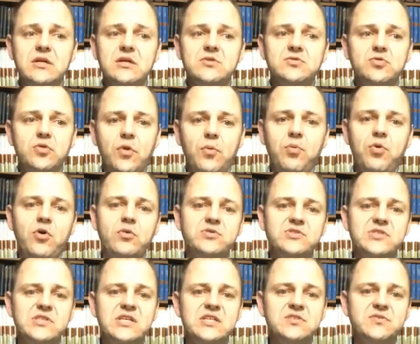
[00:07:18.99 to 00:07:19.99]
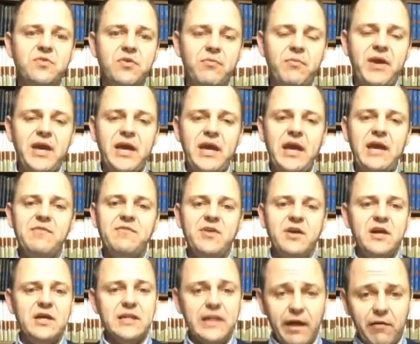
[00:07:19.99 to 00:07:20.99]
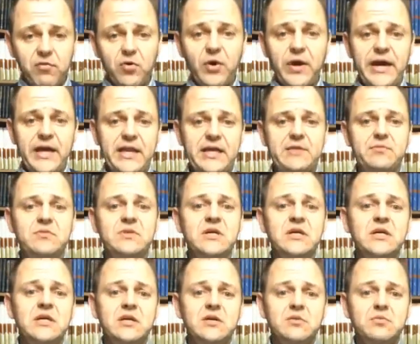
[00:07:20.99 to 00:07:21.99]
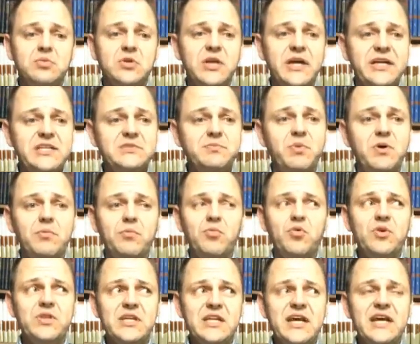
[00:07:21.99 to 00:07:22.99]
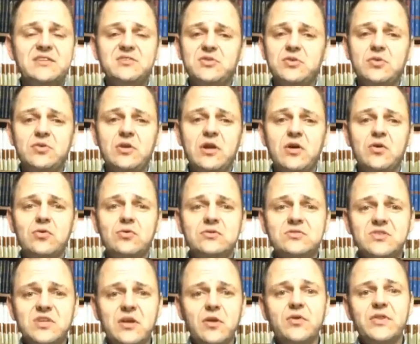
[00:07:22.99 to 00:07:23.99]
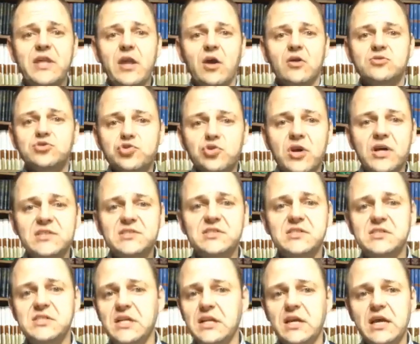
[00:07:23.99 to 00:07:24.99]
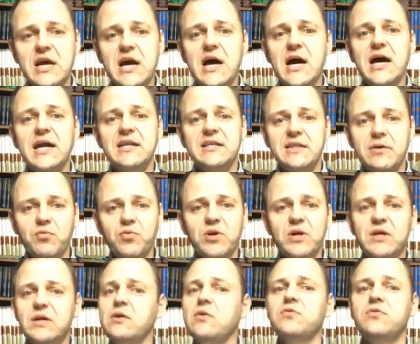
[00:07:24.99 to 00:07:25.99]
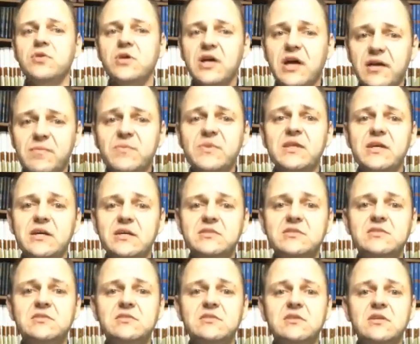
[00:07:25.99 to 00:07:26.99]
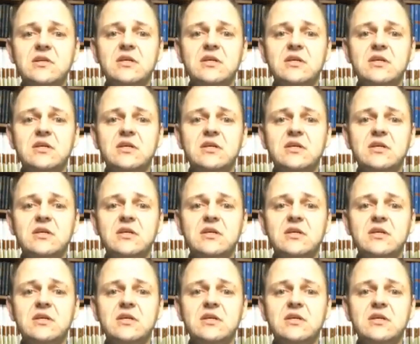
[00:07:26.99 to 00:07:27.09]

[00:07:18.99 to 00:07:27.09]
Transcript: to approach this from a, a very level headed place, but more than that, too, know to know that our trust is in God and that we're going to overcome this.